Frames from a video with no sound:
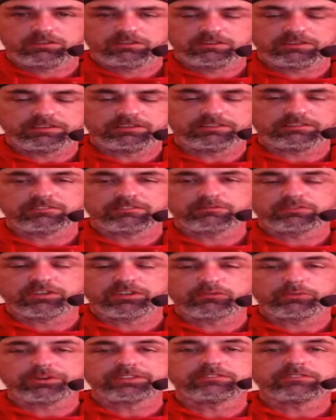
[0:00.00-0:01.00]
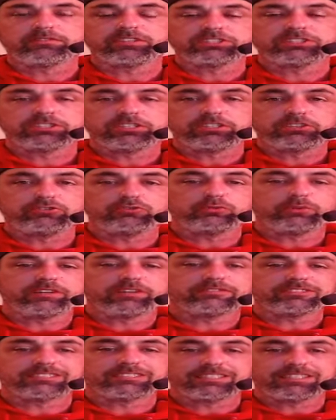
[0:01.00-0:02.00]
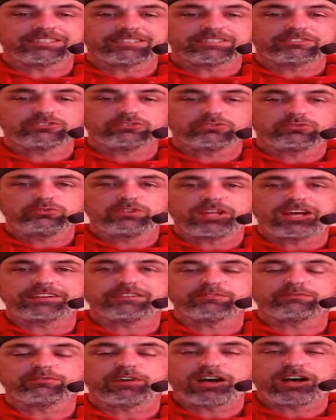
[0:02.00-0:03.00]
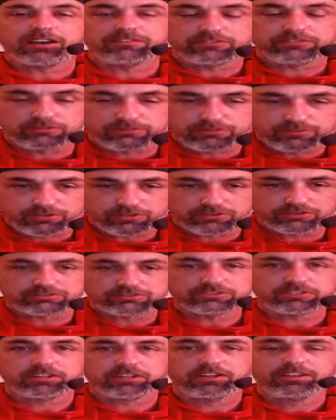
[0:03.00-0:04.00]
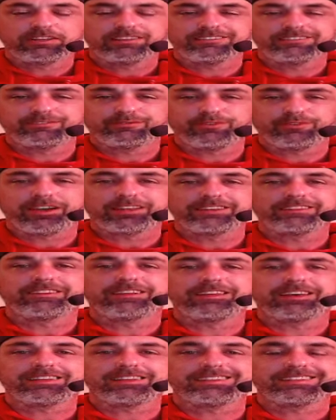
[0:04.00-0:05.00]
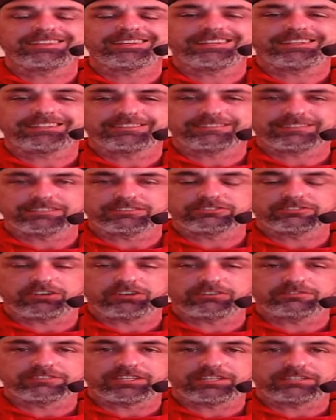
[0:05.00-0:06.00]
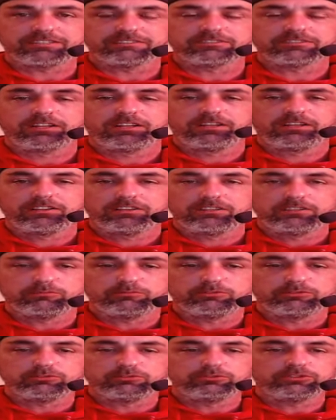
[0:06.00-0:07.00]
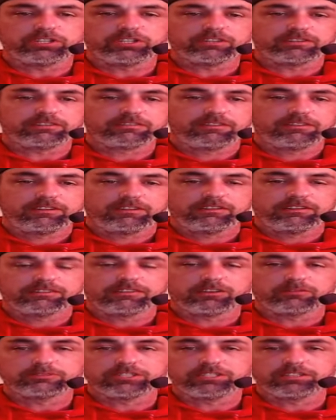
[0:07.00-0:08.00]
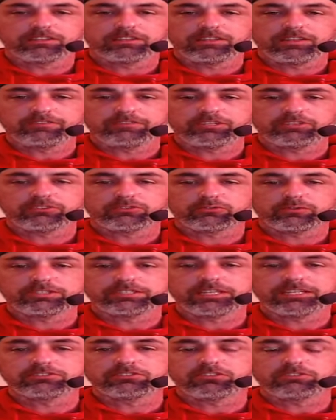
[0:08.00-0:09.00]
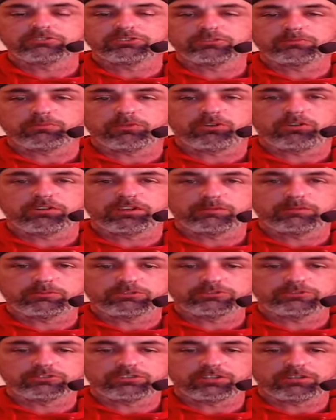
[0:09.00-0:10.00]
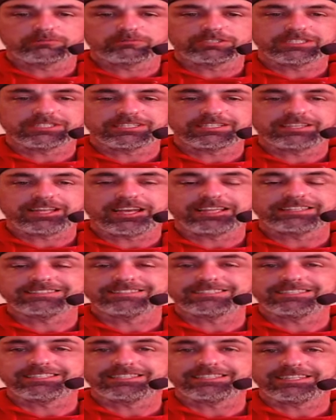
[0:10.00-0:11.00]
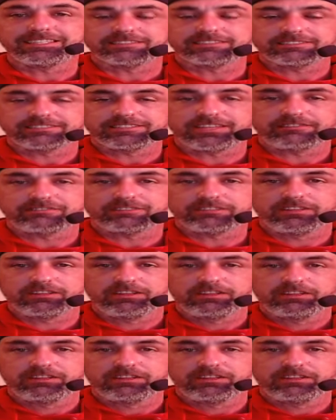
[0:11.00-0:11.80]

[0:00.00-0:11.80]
In the featherweight division at UFC 295, the first fight of the night, kicking things off. Dennis Buzukja comes in at 11-3, takes on Jamall Emmers, who comes in at 19-7.